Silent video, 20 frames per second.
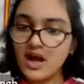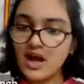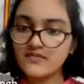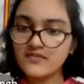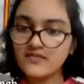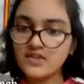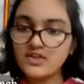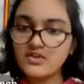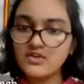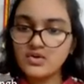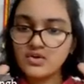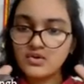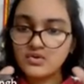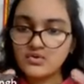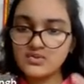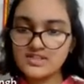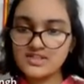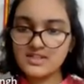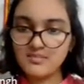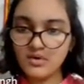after you
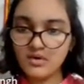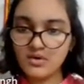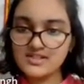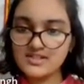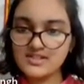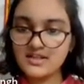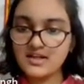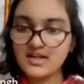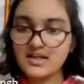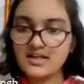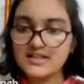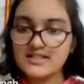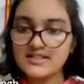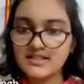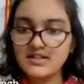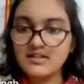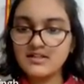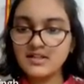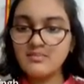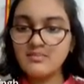close the box,
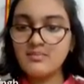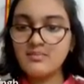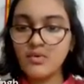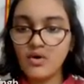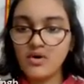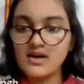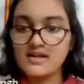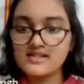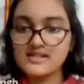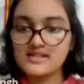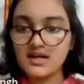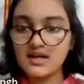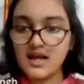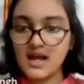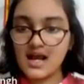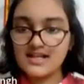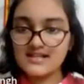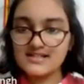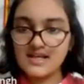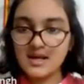consider the box
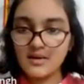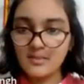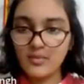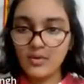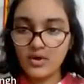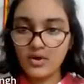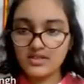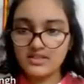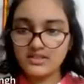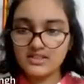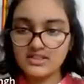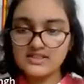as a border,